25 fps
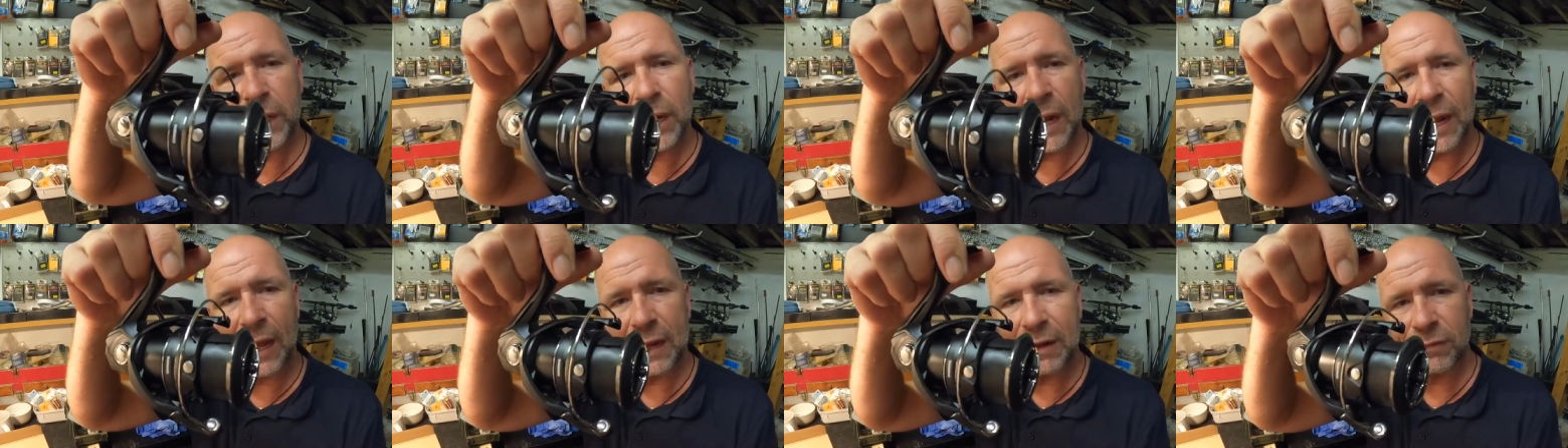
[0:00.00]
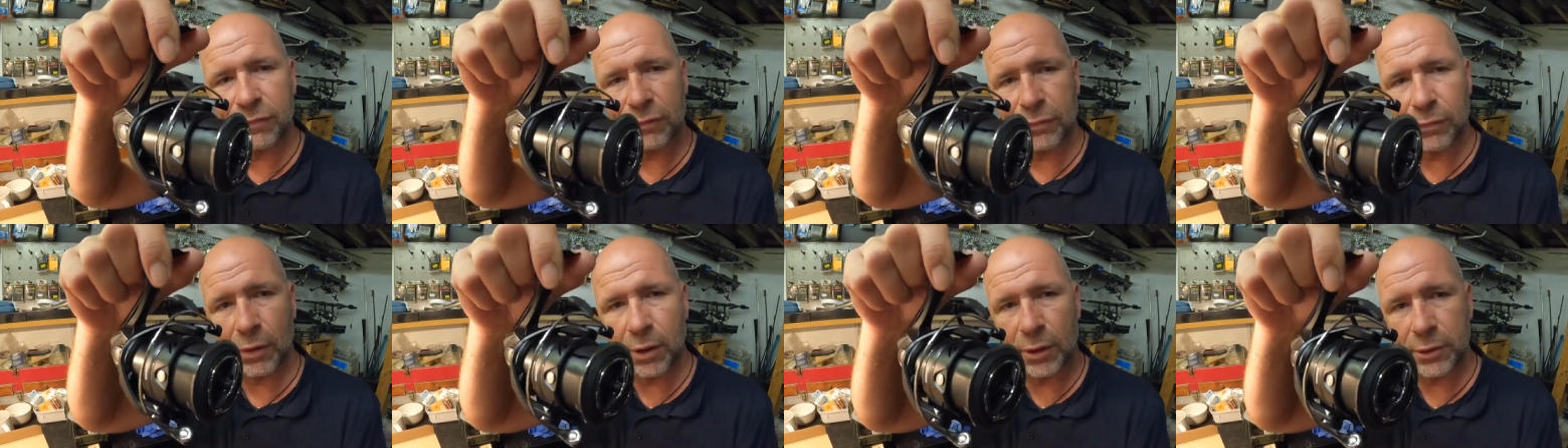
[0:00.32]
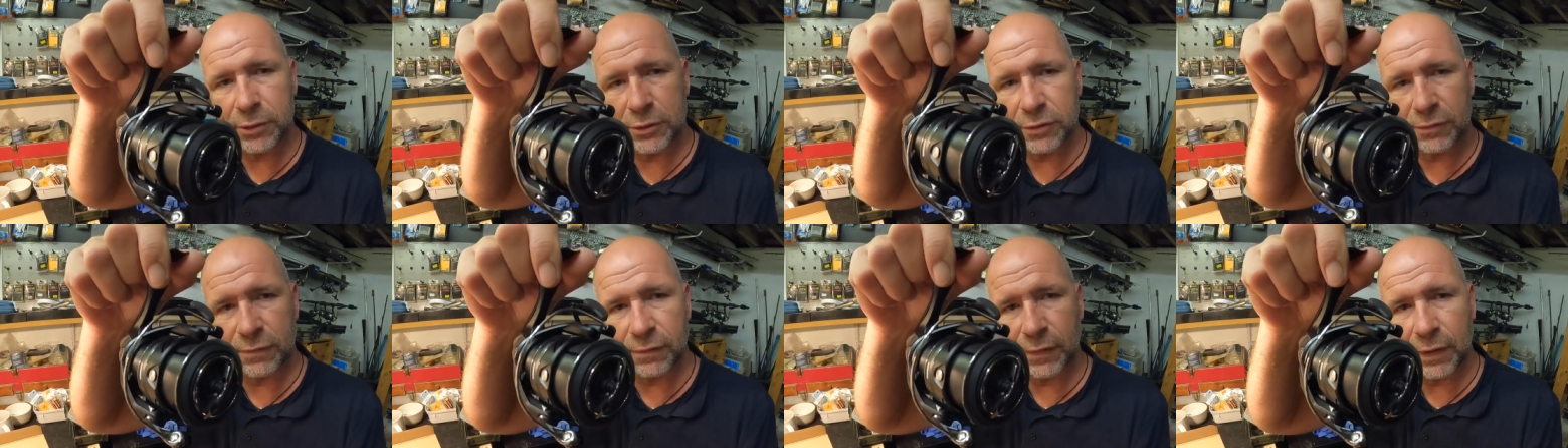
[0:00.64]
your length
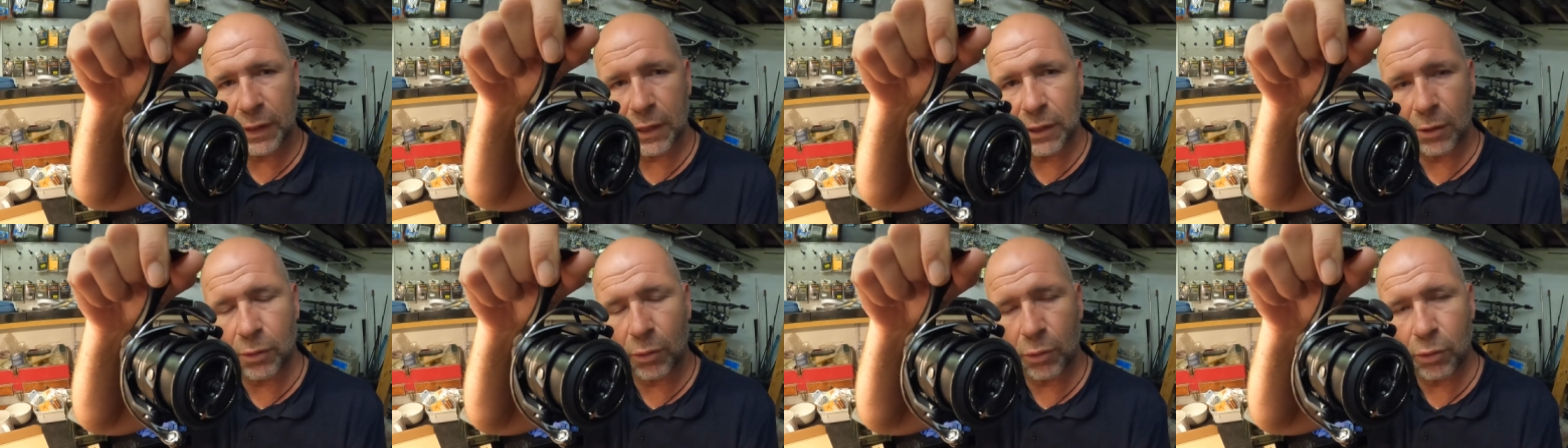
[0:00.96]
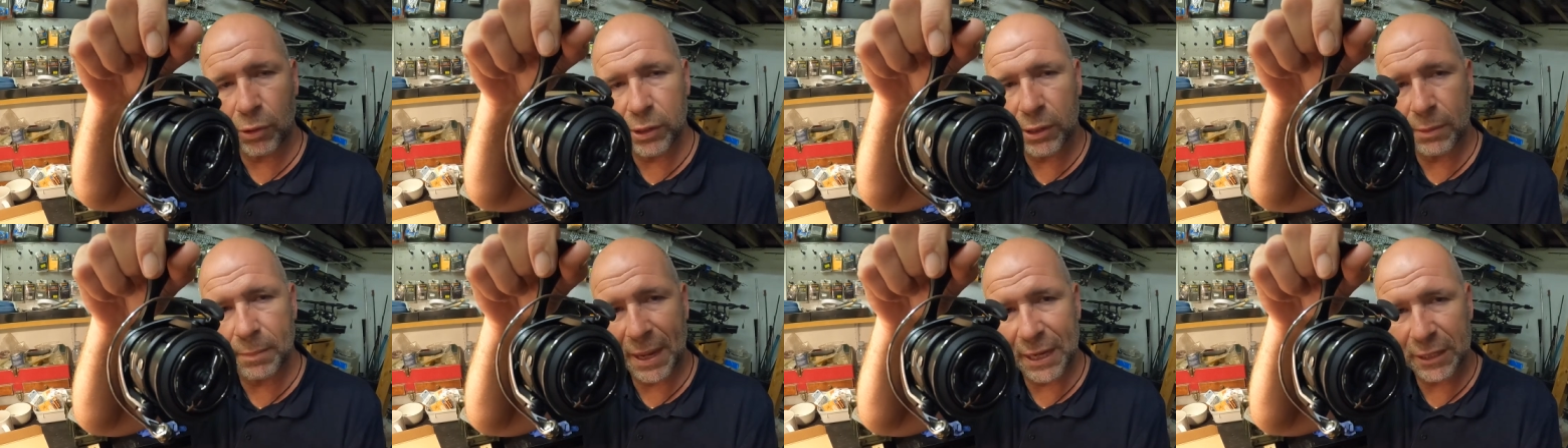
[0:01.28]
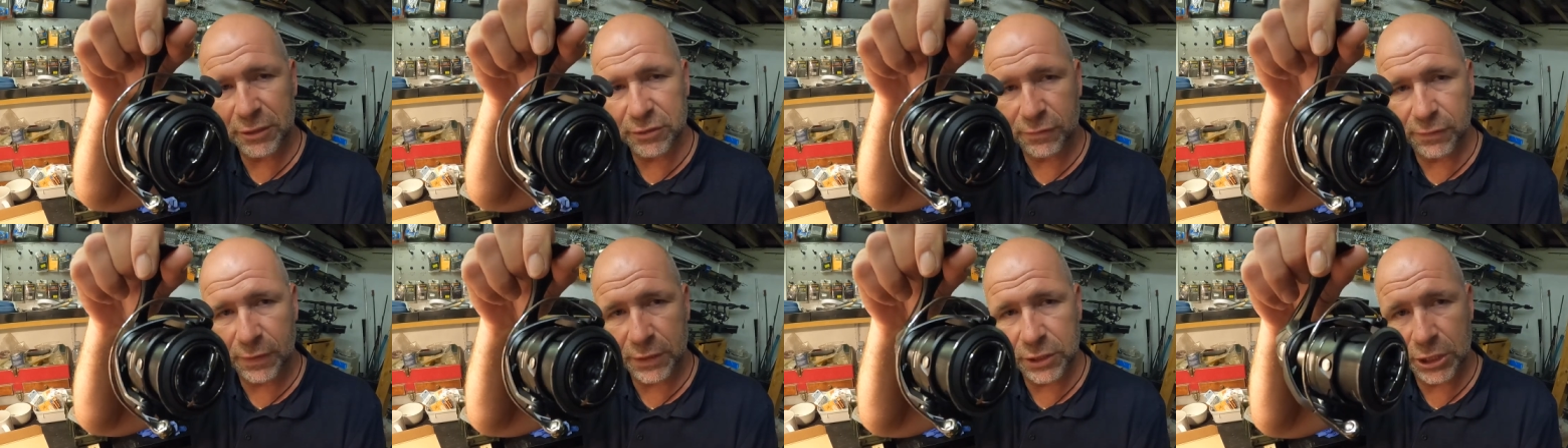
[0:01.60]
rods for your, all your
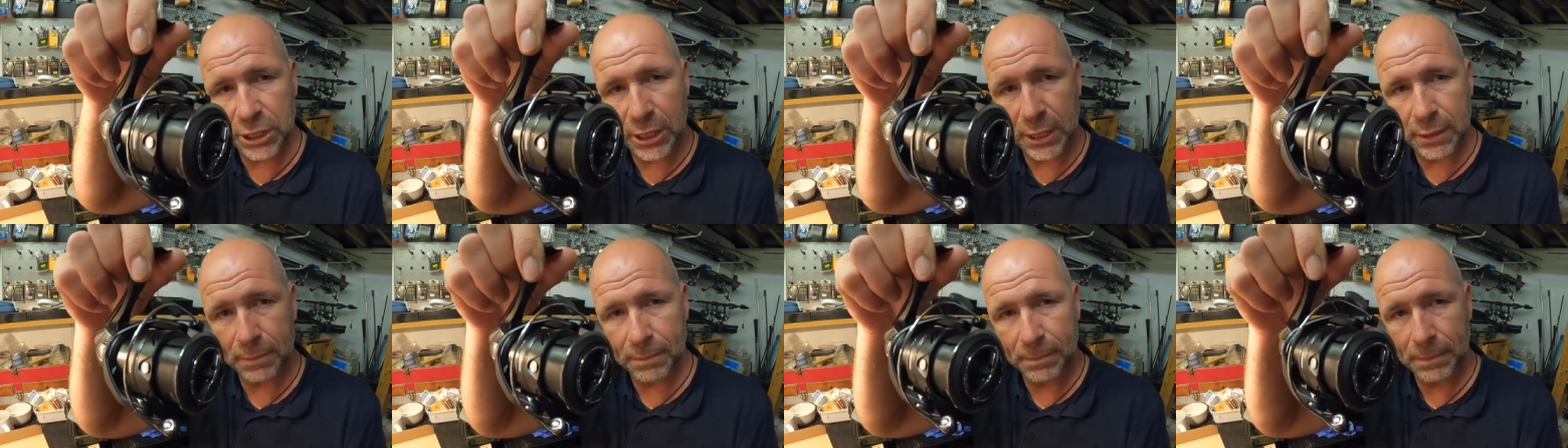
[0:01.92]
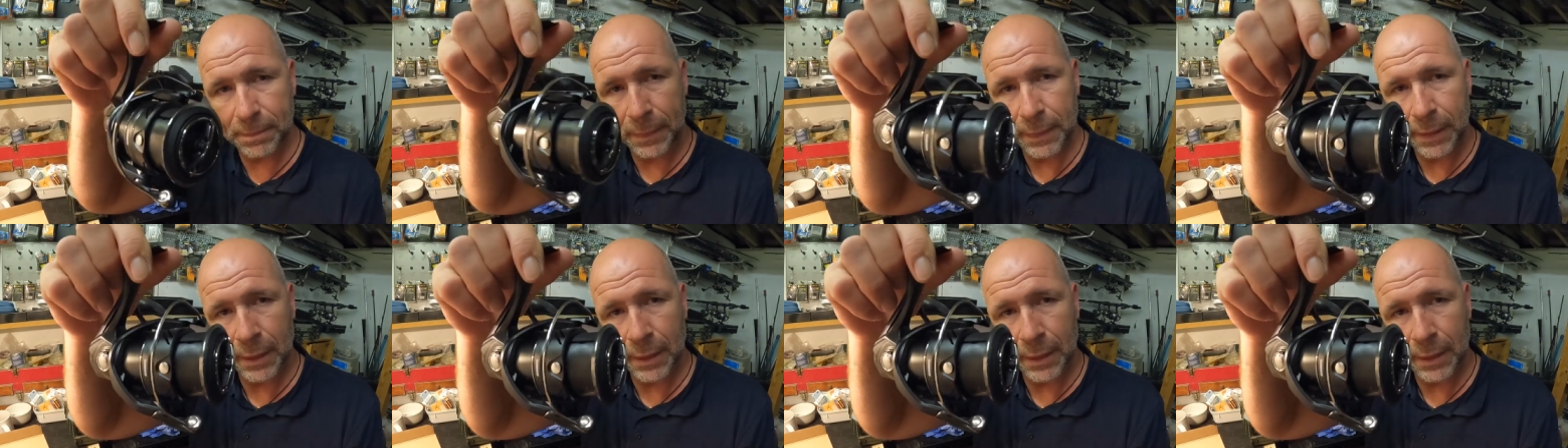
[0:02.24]
match fishing.